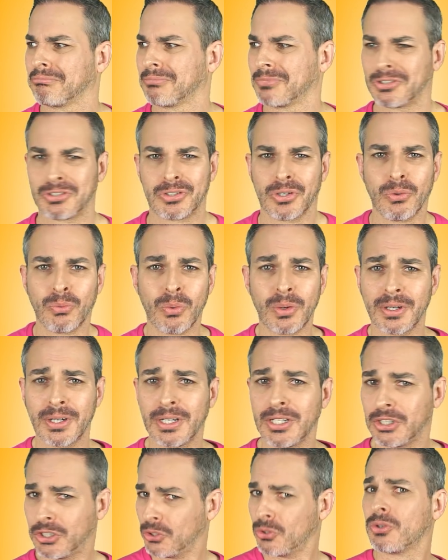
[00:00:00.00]
So what are
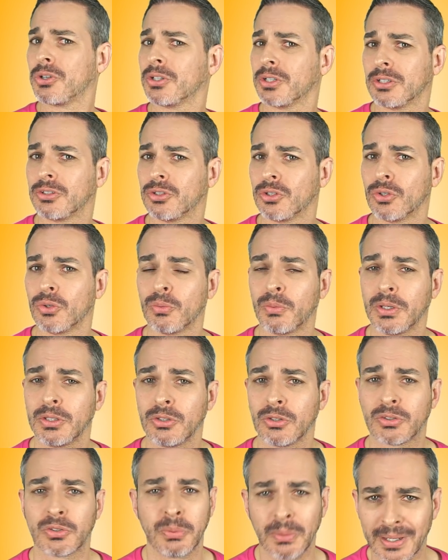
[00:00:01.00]
you gonna do when
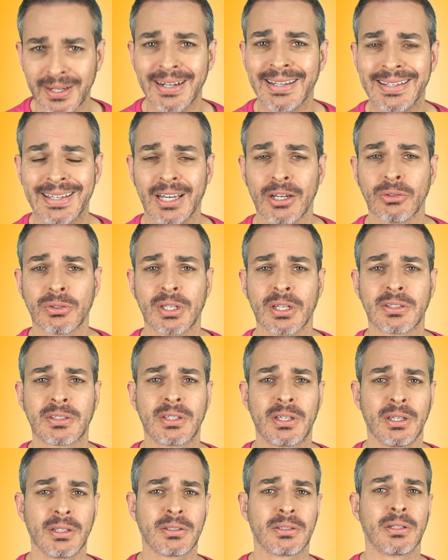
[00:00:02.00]
your Twitter account gets
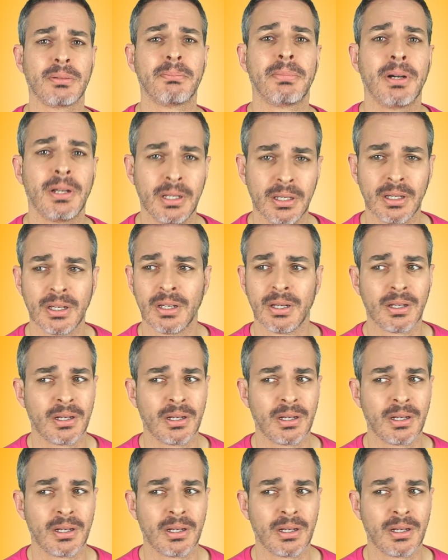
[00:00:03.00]
canceled, buddy?